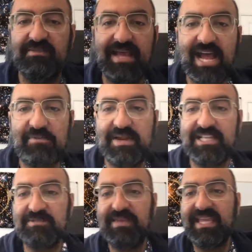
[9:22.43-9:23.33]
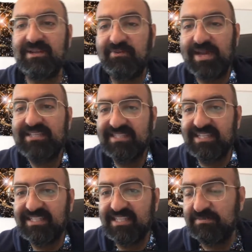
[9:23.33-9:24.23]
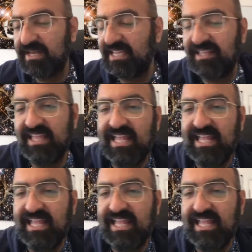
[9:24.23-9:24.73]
about how money's being wasted and spending